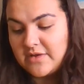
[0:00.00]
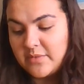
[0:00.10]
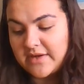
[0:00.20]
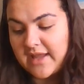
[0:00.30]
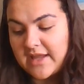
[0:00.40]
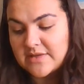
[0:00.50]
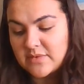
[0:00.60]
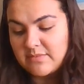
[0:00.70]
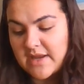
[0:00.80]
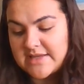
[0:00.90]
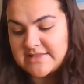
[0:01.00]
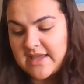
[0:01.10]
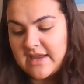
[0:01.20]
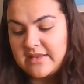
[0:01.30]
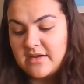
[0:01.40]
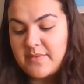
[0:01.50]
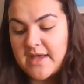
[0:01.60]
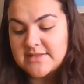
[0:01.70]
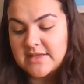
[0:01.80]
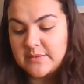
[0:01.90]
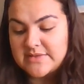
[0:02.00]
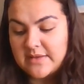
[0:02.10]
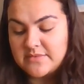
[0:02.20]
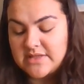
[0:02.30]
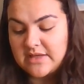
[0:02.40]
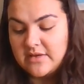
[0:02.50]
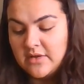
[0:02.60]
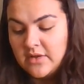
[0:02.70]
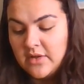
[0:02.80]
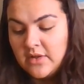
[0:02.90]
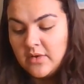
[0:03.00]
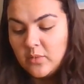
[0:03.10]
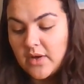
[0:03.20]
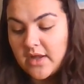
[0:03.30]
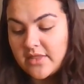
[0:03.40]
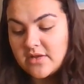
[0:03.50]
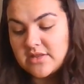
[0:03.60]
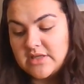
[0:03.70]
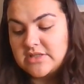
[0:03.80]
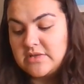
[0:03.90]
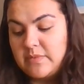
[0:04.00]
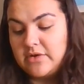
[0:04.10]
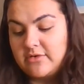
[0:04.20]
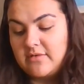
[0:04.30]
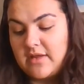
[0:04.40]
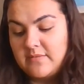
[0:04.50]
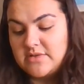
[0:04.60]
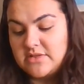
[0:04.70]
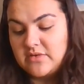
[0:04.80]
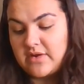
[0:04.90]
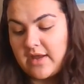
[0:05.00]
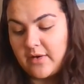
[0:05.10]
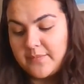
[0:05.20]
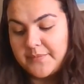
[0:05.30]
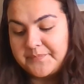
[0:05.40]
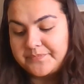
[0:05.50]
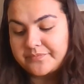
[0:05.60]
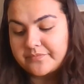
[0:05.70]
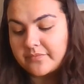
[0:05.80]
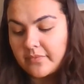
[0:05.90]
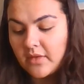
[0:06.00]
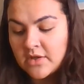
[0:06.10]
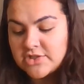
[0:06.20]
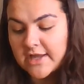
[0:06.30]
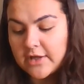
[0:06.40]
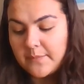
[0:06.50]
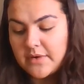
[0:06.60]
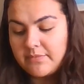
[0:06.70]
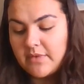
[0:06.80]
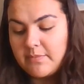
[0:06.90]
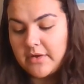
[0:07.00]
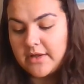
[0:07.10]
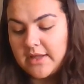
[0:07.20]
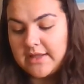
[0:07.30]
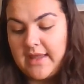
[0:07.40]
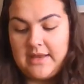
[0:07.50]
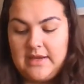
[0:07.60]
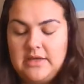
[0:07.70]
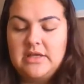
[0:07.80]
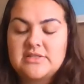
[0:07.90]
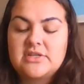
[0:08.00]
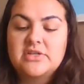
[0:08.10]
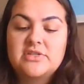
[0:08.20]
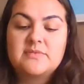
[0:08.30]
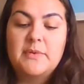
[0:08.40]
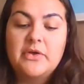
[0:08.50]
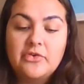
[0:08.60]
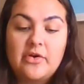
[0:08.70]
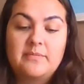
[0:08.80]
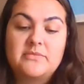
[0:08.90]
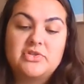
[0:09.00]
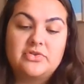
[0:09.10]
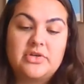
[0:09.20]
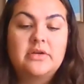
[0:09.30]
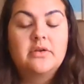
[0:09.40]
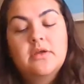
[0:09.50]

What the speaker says: were caked with muddy sand. Their basket was empty. What other things do pilgrims do to help? Jack opened up the book again, and he searched pilgrim children.